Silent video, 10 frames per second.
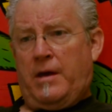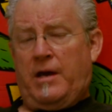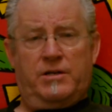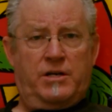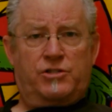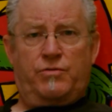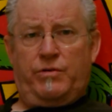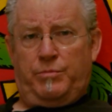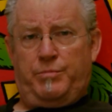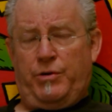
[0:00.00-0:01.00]

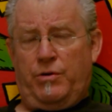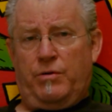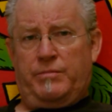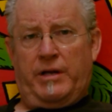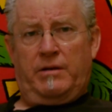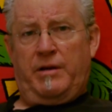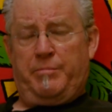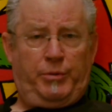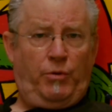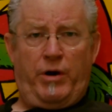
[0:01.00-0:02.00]
industrial boom that
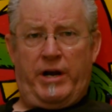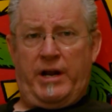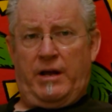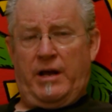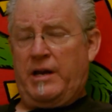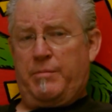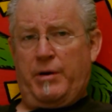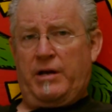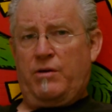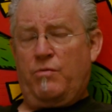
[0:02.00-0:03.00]
employed
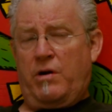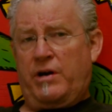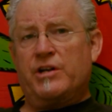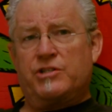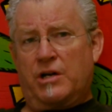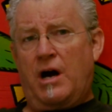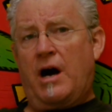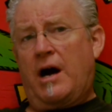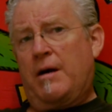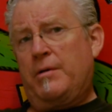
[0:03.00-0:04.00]
anybody who wanted a
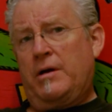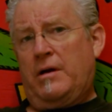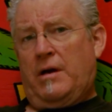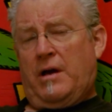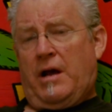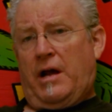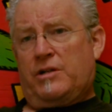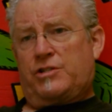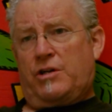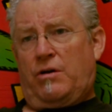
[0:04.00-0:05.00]
job. And
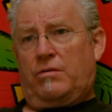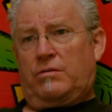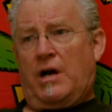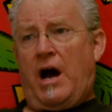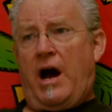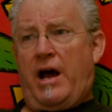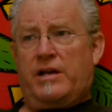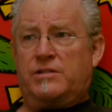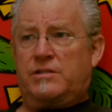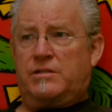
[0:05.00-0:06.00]
so
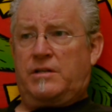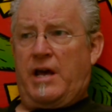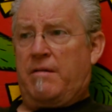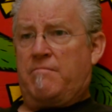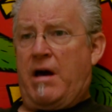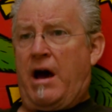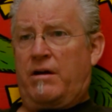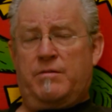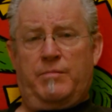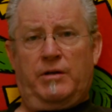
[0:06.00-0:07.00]
guys came out
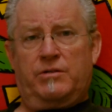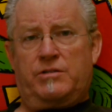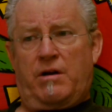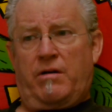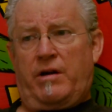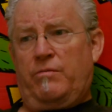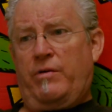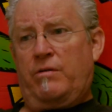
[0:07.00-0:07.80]
of the military and went